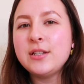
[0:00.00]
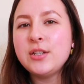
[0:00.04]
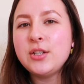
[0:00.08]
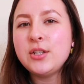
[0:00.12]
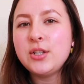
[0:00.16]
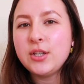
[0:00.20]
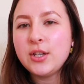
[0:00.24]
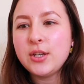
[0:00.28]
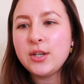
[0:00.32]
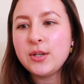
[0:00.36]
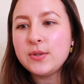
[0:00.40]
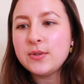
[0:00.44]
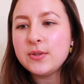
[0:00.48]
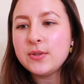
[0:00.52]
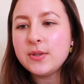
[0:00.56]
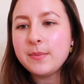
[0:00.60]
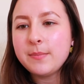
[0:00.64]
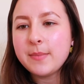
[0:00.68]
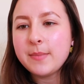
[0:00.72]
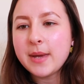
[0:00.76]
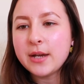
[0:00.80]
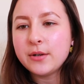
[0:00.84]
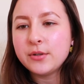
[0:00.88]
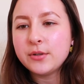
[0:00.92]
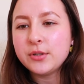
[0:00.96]
to use
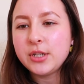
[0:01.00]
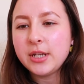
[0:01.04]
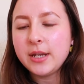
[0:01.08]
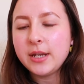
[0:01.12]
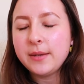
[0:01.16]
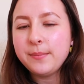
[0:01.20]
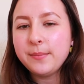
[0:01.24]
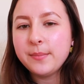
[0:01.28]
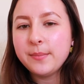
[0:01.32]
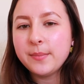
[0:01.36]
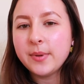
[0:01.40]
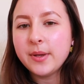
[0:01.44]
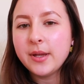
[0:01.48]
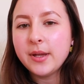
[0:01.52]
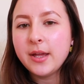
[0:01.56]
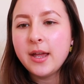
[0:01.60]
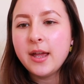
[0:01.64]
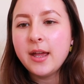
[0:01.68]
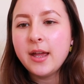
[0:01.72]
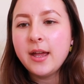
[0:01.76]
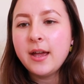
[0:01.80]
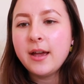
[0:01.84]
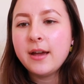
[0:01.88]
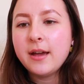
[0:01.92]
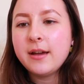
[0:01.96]
than MailChimp.
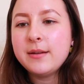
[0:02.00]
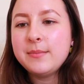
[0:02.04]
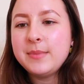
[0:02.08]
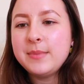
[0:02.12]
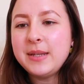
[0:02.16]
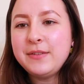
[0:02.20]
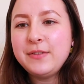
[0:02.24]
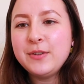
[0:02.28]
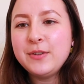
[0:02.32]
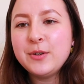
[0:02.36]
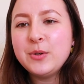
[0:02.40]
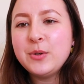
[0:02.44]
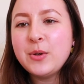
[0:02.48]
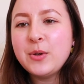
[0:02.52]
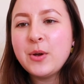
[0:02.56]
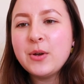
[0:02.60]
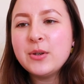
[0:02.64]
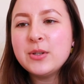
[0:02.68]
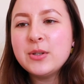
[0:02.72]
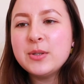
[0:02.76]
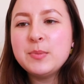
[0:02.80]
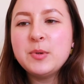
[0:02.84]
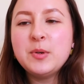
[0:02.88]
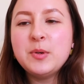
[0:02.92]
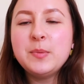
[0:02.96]
If you're not
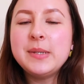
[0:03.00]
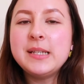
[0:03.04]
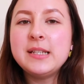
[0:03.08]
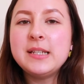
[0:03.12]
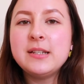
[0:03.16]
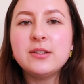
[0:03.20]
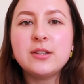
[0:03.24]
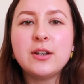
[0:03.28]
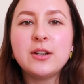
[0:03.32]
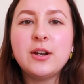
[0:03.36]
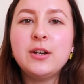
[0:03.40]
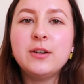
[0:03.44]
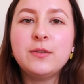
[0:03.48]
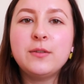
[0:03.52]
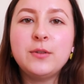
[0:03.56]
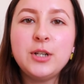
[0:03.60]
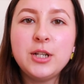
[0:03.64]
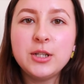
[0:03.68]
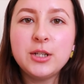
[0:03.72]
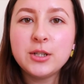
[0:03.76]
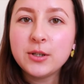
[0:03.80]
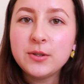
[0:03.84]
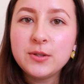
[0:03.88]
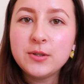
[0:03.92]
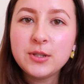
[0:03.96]
a small business owner or
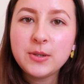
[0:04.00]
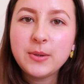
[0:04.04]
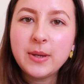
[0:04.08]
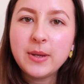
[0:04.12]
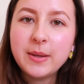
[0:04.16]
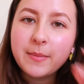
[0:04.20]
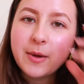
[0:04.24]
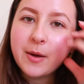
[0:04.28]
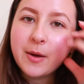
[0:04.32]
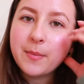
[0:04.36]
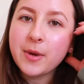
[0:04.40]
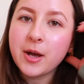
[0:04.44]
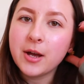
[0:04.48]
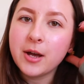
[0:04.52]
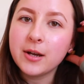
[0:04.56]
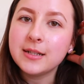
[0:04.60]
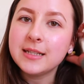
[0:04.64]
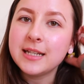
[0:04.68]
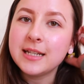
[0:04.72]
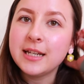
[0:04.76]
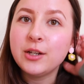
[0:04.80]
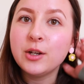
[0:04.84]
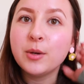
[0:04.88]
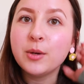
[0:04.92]
you don't do email marketing,